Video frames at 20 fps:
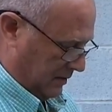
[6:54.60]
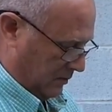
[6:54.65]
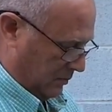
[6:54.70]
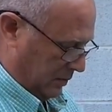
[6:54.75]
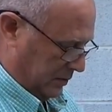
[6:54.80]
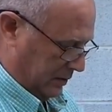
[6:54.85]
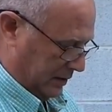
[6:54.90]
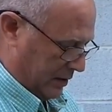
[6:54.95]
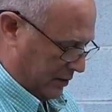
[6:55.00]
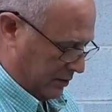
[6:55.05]

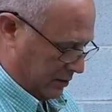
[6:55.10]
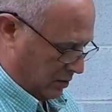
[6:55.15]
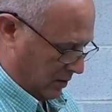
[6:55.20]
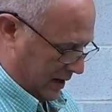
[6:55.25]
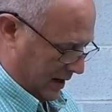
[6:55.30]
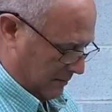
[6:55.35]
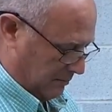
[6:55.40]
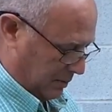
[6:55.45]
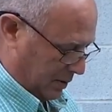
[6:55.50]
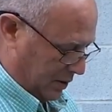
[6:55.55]
When you go to
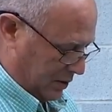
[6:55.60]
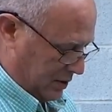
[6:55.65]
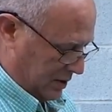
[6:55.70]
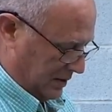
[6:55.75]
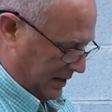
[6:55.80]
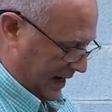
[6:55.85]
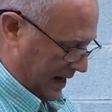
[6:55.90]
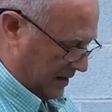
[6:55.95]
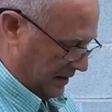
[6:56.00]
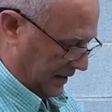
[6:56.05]
try and push it
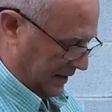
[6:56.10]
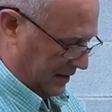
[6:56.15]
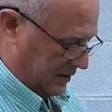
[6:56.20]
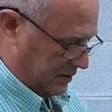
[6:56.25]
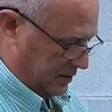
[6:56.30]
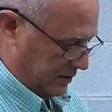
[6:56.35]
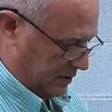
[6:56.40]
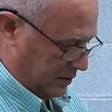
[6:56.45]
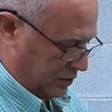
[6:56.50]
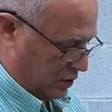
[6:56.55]
down
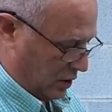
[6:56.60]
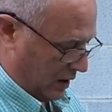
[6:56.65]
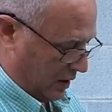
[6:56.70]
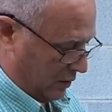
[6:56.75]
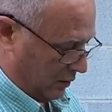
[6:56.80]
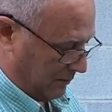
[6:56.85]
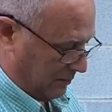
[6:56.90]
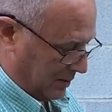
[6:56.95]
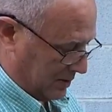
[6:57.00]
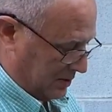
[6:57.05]
into the
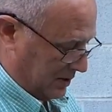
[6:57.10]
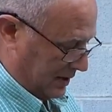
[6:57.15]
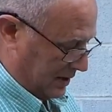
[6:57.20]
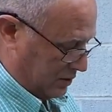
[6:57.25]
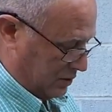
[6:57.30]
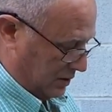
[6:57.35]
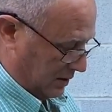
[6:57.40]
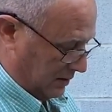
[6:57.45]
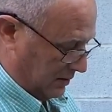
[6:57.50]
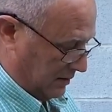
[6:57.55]
choke
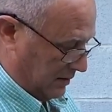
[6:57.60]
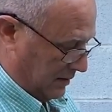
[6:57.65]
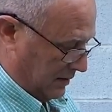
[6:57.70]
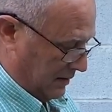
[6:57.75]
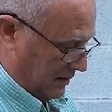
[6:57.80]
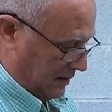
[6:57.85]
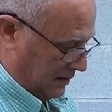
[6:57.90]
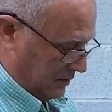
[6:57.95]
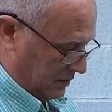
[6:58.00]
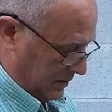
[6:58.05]
position,
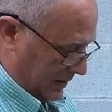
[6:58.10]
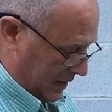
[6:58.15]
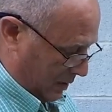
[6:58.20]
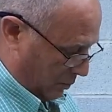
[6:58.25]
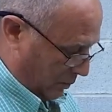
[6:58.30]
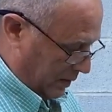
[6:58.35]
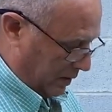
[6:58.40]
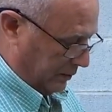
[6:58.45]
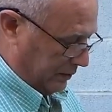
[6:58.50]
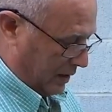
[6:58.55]
it
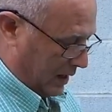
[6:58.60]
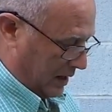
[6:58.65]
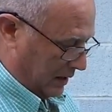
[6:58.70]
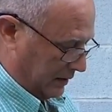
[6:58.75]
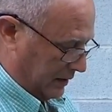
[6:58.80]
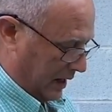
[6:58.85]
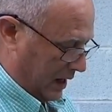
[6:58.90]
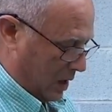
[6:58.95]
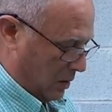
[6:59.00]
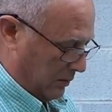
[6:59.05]
will not
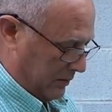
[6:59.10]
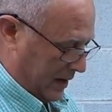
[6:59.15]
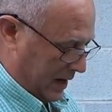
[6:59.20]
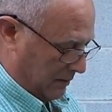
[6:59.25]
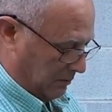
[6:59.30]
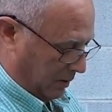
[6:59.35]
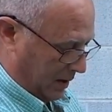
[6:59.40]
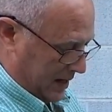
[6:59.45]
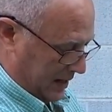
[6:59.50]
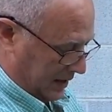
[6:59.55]
go
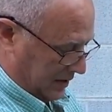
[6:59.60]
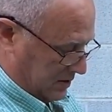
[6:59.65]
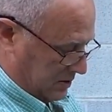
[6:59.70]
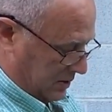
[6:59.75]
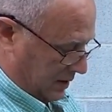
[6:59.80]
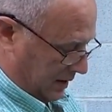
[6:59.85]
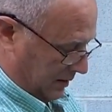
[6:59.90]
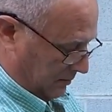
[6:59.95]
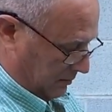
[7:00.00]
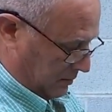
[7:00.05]
without breaking
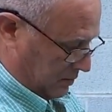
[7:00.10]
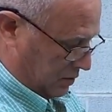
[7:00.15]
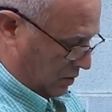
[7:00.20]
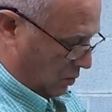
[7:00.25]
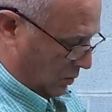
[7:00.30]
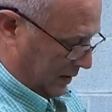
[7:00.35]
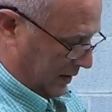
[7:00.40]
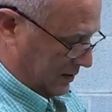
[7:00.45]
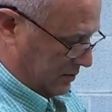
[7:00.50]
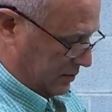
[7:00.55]
something.
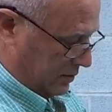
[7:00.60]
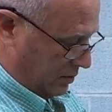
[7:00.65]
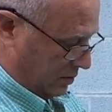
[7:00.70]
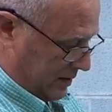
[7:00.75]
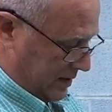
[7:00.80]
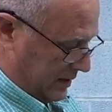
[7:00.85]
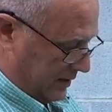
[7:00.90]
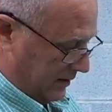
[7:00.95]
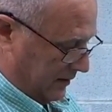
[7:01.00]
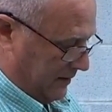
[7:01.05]
Squeeze the
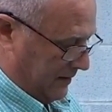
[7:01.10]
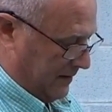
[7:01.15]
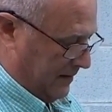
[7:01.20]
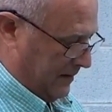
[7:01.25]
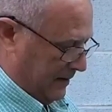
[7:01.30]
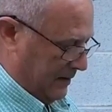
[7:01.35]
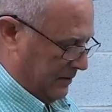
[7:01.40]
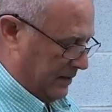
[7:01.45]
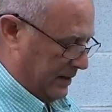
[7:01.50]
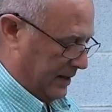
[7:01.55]
trigger,
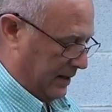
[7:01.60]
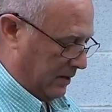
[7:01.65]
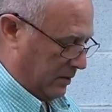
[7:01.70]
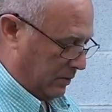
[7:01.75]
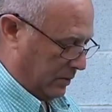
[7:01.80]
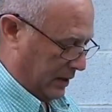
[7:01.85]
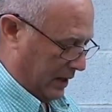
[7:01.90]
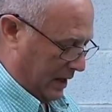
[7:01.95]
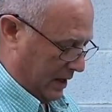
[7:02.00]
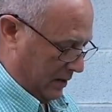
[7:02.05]
then it'll
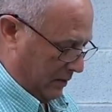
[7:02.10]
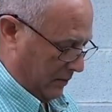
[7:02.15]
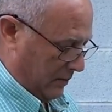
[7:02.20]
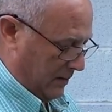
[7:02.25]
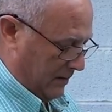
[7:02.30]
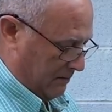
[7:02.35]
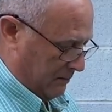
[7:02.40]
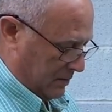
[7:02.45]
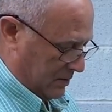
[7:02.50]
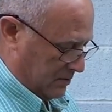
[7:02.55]
go.
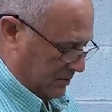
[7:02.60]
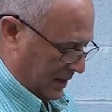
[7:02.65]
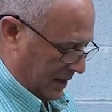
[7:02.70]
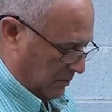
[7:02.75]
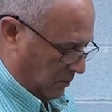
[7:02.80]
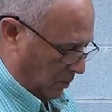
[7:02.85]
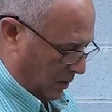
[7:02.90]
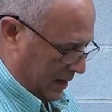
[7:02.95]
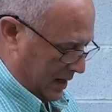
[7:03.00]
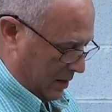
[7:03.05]

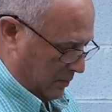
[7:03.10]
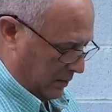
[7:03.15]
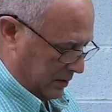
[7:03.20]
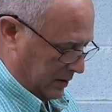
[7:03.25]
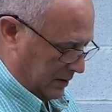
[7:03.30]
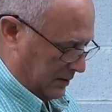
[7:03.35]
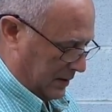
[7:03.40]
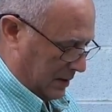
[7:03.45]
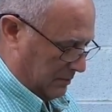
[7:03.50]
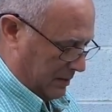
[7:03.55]
Same way, when
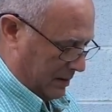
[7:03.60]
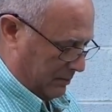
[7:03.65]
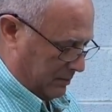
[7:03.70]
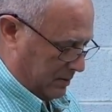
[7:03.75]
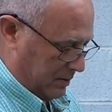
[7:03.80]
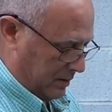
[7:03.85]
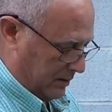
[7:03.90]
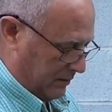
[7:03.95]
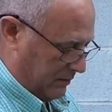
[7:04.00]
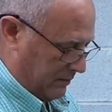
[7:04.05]
you come up
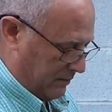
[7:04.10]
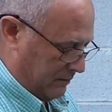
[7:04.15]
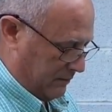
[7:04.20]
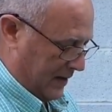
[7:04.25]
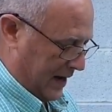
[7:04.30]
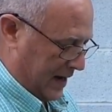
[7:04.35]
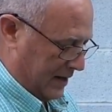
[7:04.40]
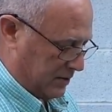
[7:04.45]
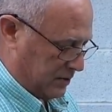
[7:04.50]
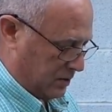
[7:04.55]
to the
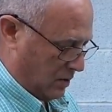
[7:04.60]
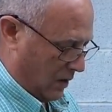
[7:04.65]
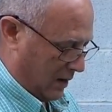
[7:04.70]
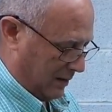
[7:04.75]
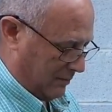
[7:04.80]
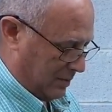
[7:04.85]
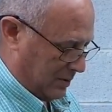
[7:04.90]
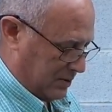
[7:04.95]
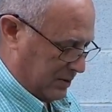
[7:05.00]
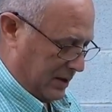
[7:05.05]
fast
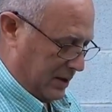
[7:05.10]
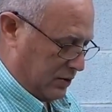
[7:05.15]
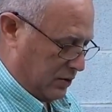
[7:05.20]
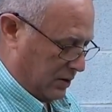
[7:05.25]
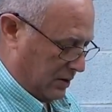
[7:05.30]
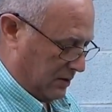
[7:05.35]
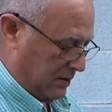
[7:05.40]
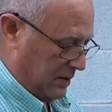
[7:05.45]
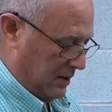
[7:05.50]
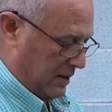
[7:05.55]
start
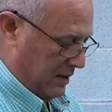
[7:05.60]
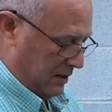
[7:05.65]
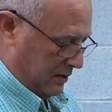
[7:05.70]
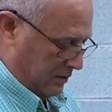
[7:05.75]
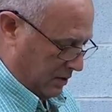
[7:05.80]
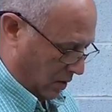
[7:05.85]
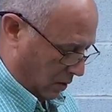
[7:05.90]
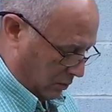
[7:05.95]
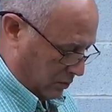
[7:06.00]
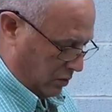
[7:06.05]
position,
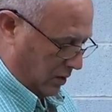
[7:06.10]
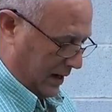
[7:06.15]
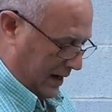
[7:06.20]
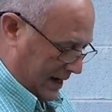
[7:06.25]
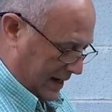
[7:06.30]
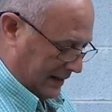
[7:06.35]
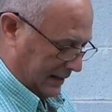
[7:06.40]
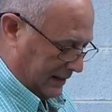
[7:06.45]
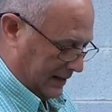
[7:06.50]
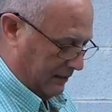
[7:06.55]
don't try
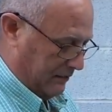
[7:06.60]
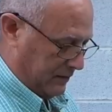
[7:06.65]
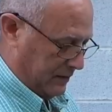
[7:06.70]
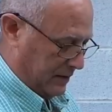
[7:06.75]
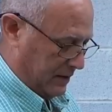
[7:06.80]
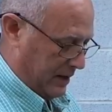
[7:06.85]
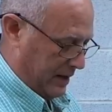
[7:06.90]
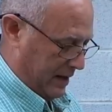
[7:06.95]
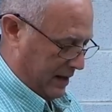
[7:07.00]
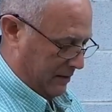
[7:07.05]
and lift
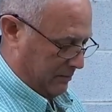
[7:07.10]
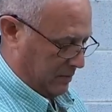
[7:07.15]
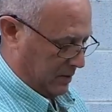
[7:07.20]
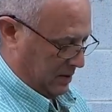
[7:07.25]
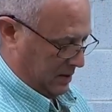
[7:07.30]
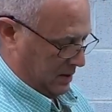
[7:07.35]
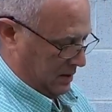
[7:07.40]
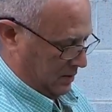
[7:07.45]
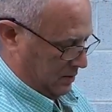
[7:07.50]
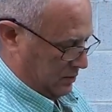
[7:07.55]
it up.
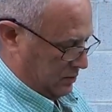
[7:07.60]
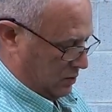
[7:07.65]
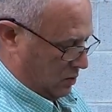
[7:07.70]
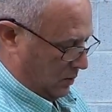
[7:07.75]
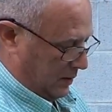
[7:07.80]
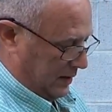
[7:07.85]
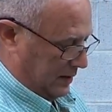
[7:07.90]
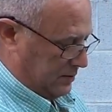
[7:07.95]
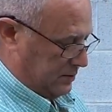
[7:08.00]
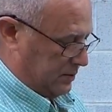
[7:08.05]

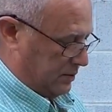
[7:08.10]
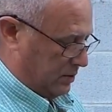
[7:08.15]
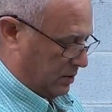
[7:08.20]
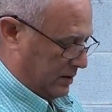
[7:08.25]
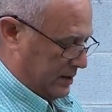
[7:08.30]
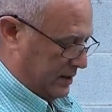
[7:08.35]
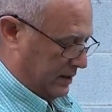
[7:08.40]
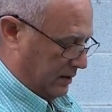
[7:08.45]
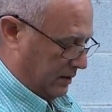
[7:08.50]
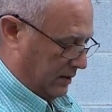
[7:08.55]
Squeeze the
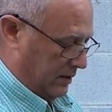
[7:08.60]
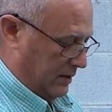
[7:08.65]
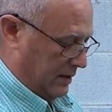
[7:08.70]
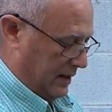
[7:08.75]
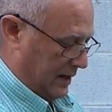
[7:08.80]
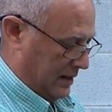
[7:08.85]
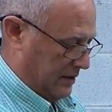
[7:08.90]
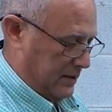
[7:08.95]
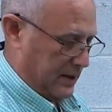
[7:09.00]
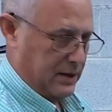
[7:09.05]
trigger,
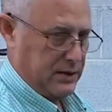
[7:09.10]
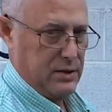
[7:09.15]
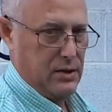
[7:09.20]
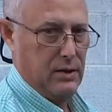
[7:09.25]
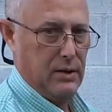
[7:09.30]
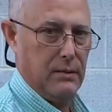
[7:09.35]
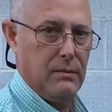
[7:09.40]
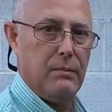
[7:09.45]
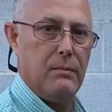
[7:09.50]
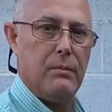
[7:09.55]
and then you
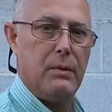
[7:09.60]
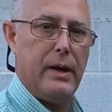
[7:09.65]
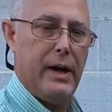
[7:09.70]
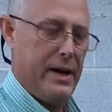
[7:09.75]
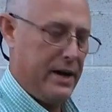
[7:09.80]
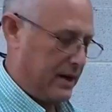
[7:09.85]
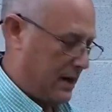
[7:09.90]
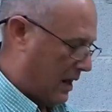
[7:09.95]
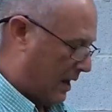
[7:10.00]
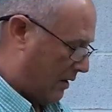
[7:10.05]
can
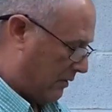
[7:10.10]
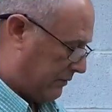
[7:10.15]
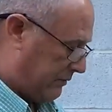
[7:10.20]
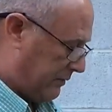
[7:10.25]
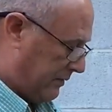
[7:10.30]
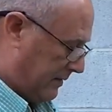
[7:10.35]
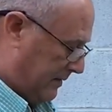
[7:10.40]
cut it off.